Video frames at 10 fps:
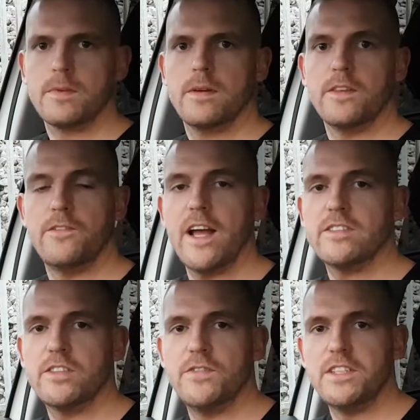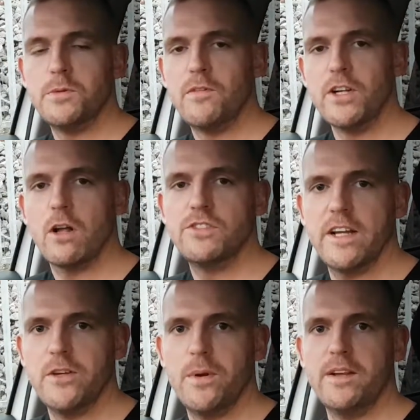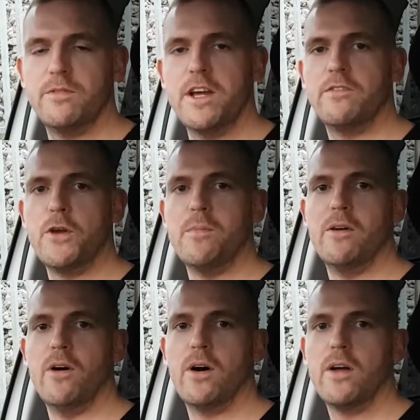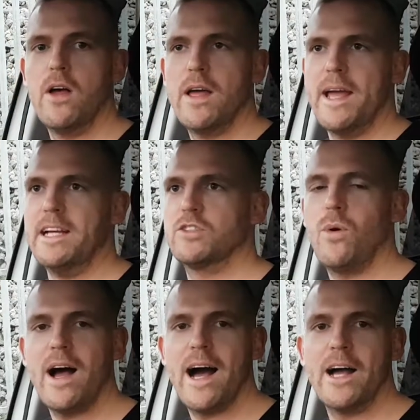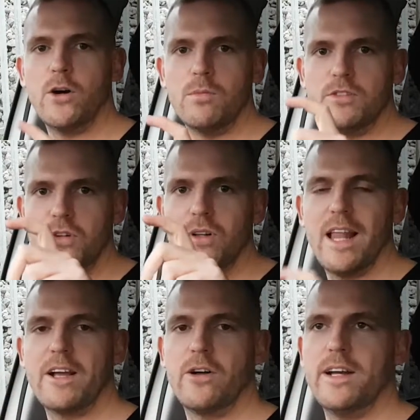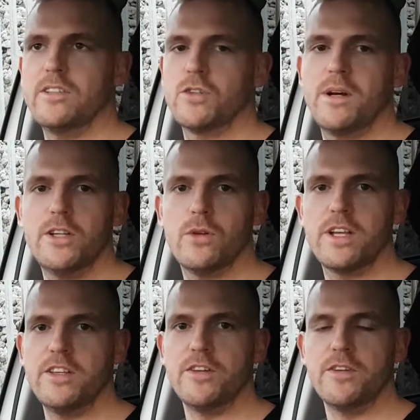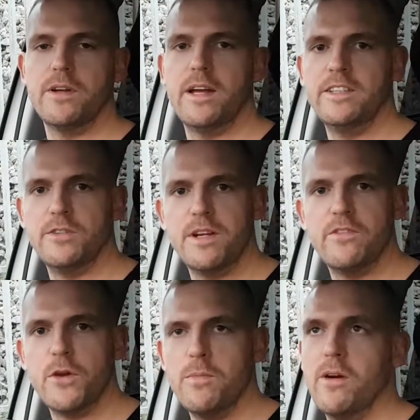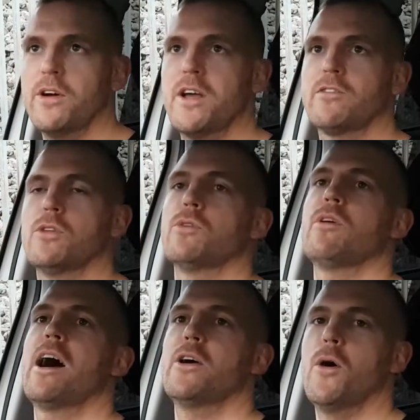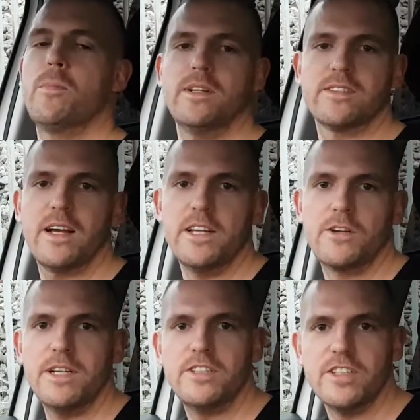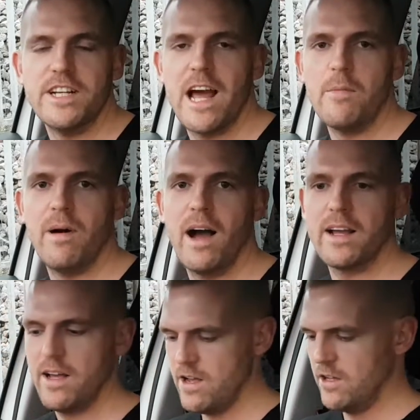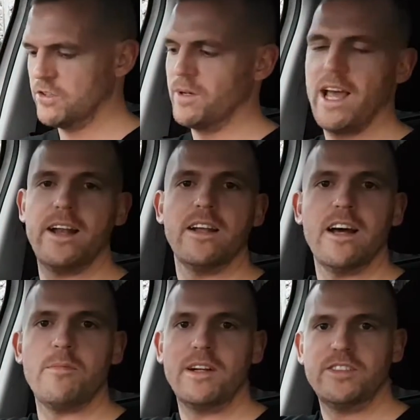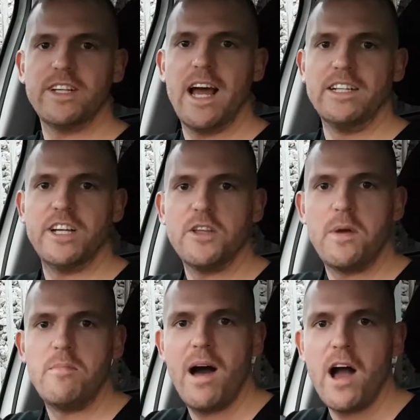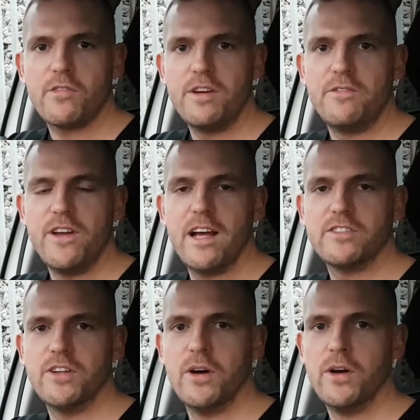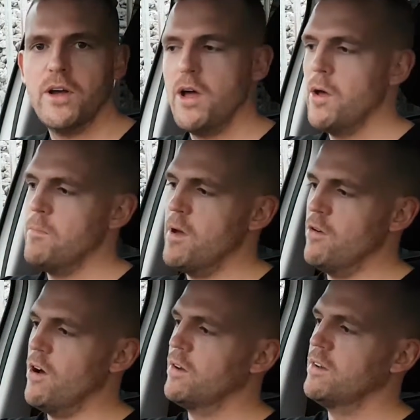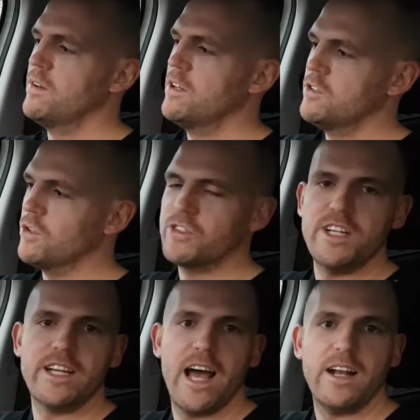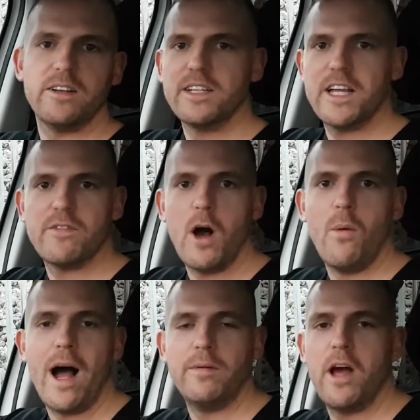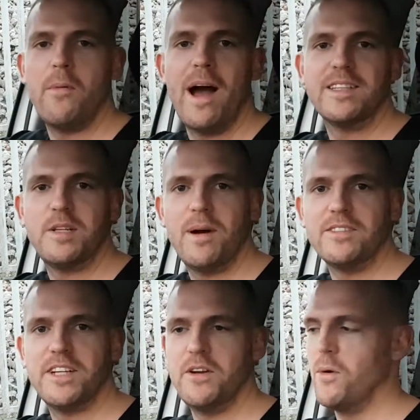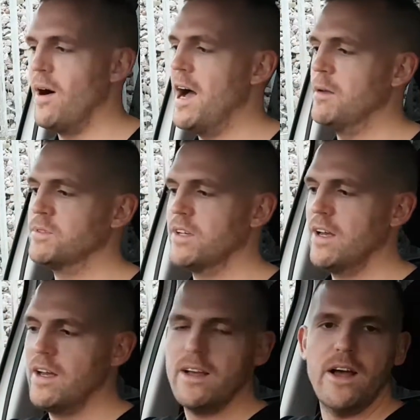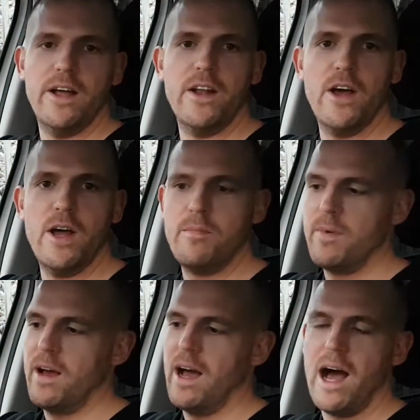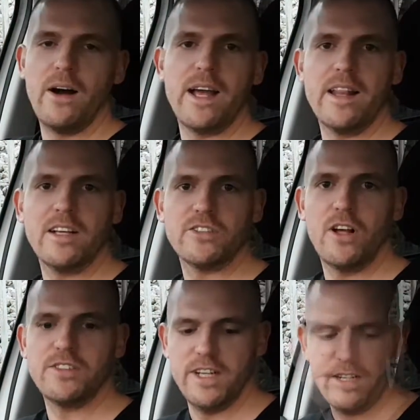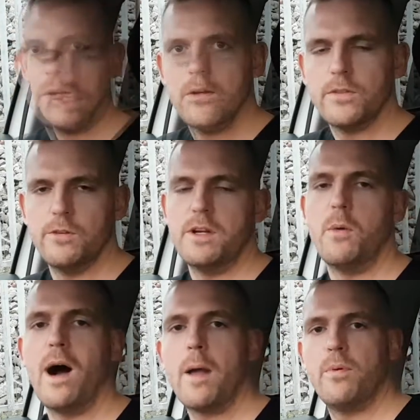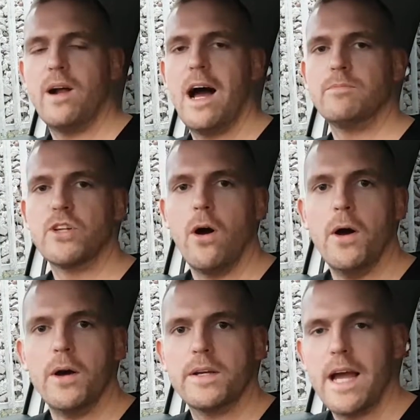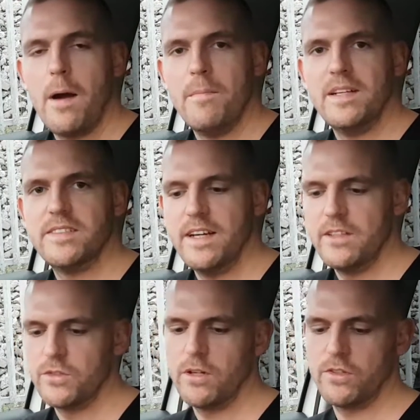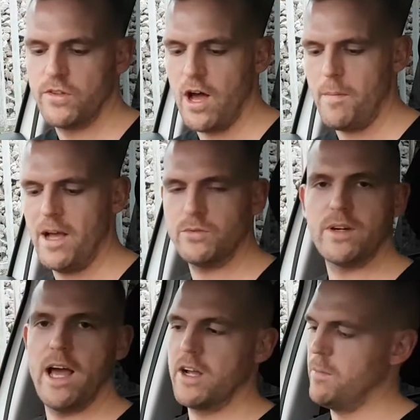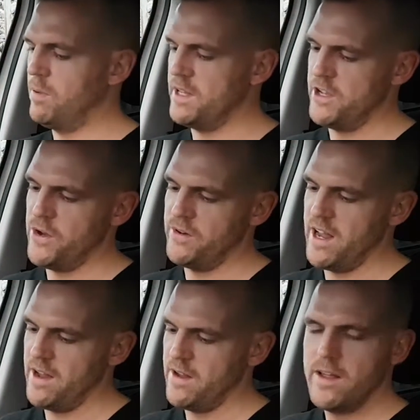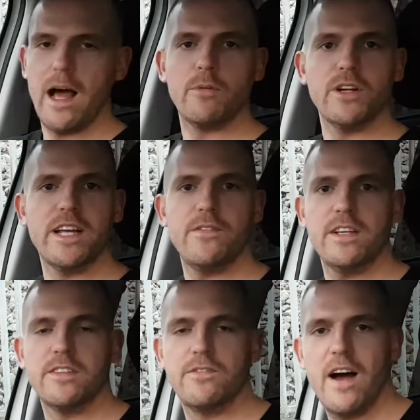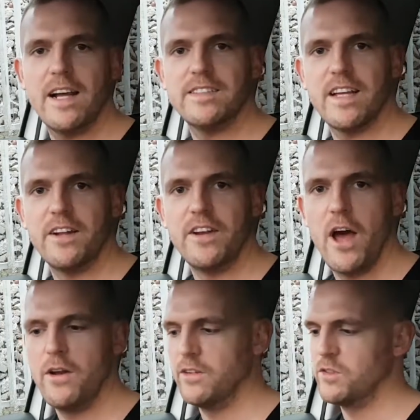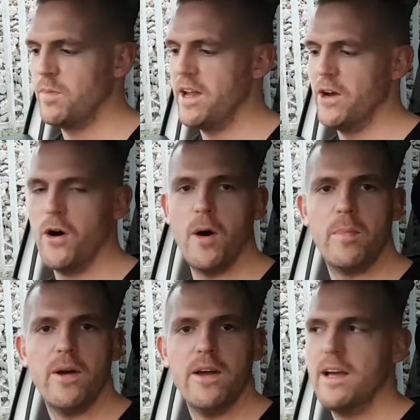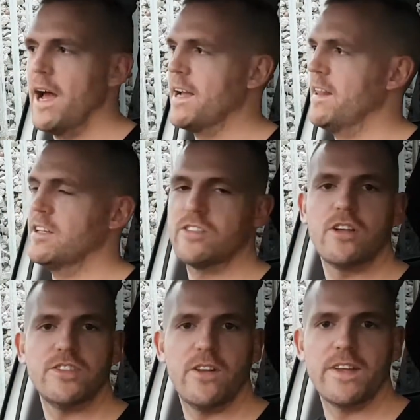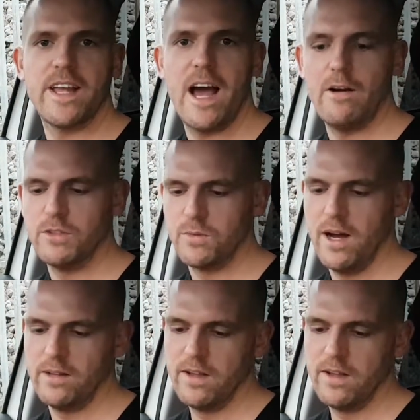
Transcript: The Fiesta's fitted with a non-genuine rear view mirror. It's quite high up, there's no leg on it, so when you're looking in your rear view mirror, you have to look right up and it's like you're creasing your neck back. So again, I've managed to get a genuine Mark III Fiesta mirror, dusty again, give that a wipe down with antibacterial wipes, and I'll get that slotted in. The rear wiper arm's got a cap missing, so I just thought I may as well get a complete unit. I'm going to give this a fine sand down and spray it up and get this slotted on the car as well.